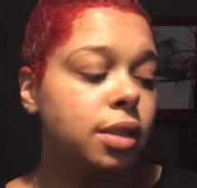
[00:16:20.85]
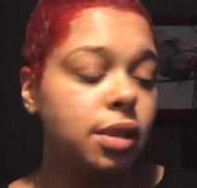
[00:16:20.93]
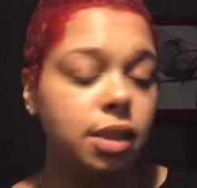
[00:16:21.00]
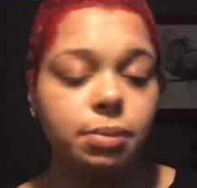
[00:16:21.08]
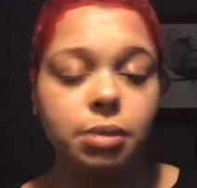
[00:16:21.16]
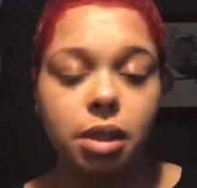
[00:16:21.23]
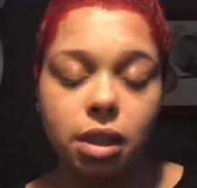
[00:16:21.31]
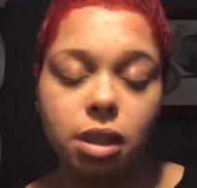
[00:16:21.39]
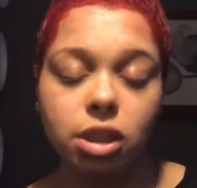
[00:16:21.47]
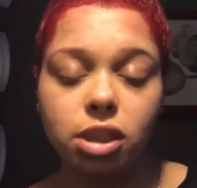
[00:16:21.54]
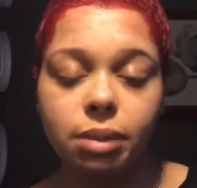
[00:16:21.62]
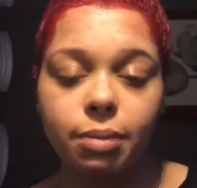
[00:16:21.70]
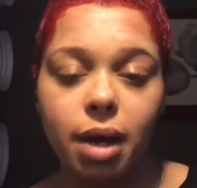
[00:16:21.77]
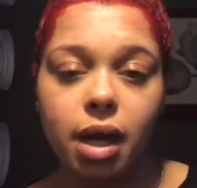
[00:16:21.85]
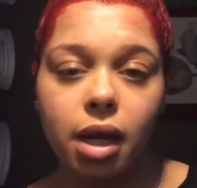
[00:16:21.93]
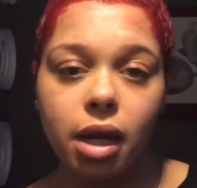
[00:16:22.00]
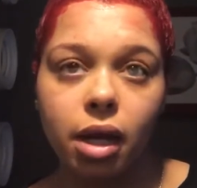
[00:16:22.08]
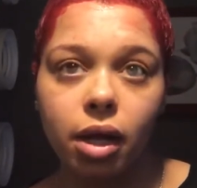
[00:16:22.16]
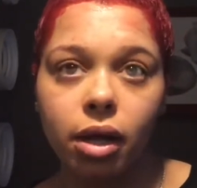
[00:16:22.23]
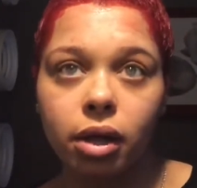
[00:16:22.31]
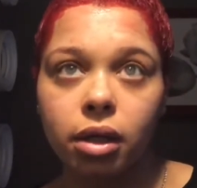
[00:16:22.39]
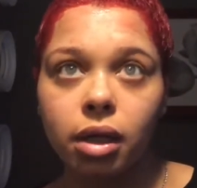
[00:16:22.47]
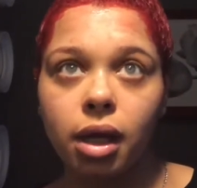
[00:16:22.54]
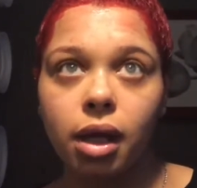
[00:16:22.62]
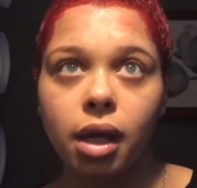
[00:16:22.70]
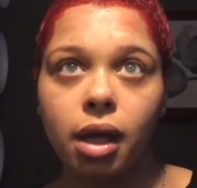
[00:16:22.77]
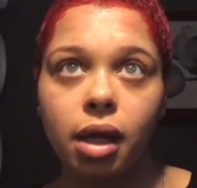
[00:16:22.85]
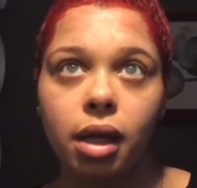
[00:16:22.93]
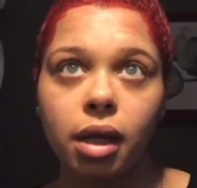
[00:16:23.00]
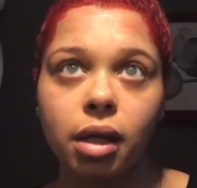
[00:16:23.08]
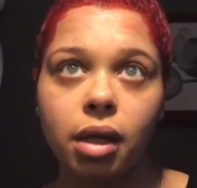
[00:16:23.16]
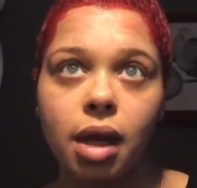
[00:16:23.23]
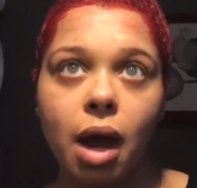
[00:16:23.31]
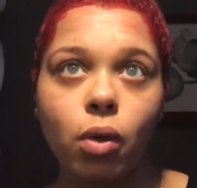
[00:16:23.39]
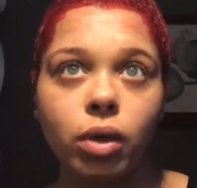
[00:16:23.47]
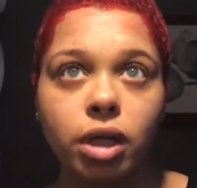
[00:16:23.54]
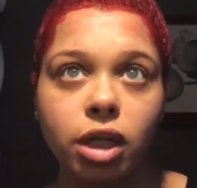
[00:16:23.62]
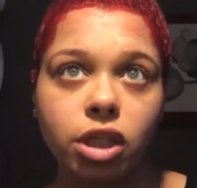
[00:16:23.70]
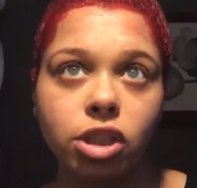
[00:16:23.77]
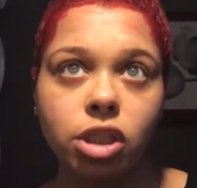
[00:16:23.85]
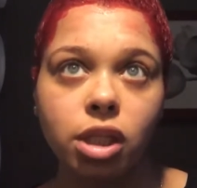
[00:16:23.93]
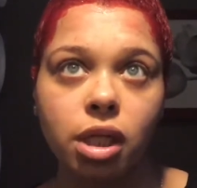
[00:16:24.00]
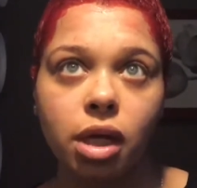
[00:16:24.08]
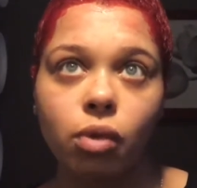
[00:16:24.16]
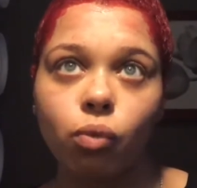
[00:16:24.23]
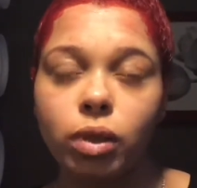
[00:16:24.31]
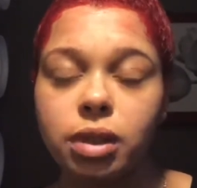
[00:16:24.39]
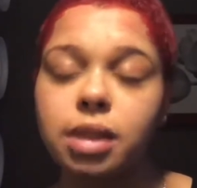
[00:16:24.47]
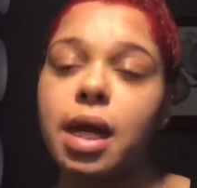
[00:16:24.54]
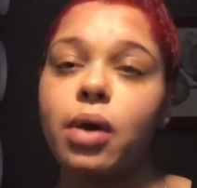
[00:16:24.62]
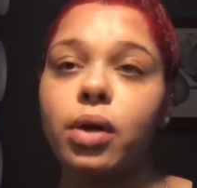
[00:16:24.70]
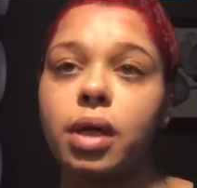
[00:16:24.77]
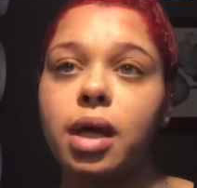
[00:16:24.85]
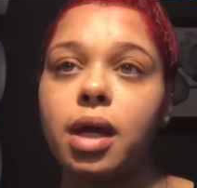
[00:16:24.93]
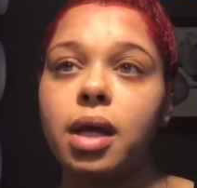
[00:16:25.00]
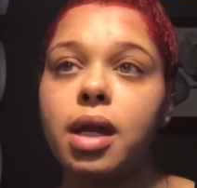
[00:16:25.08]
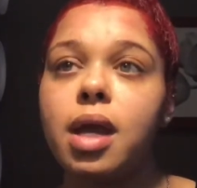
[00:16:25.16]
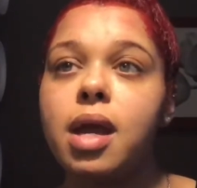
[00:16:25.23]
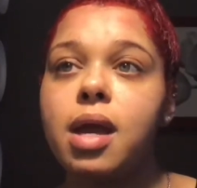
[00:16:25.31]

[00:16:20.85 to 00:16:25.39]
deep condition my hair, and I'll condition it, rinse it out again,